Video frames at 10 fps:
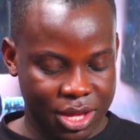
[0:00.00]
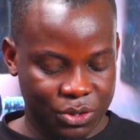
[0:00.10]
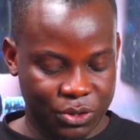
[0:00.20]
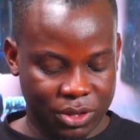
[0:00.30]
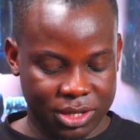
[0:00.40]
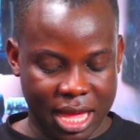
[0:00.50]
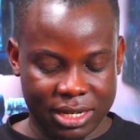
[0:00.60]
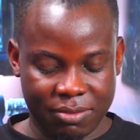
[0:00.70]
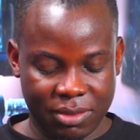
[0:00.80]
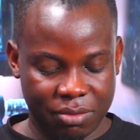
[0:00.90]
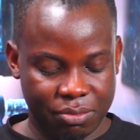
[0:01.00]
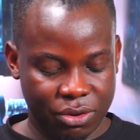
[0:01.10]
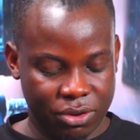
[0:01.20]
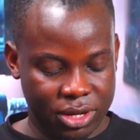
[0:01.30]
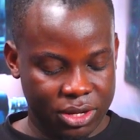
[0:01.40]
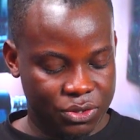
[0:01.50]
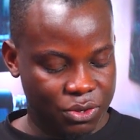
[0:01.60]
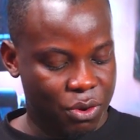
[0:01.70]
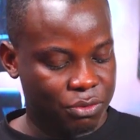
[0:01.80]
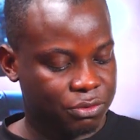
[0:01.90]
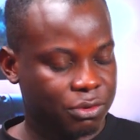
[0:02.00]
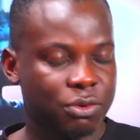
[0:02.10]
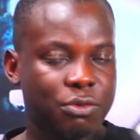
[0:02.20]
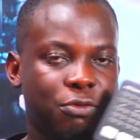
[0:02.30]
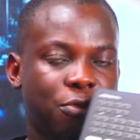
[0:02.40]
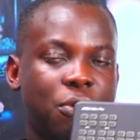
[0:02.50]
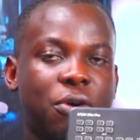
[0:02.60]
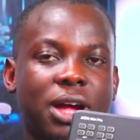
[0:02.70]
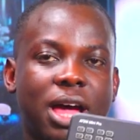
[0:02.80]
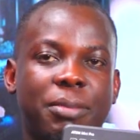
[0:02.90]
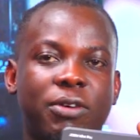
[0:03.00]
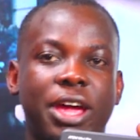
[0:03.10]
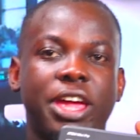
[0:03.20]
So this Atem Mini Pro is of 4 camera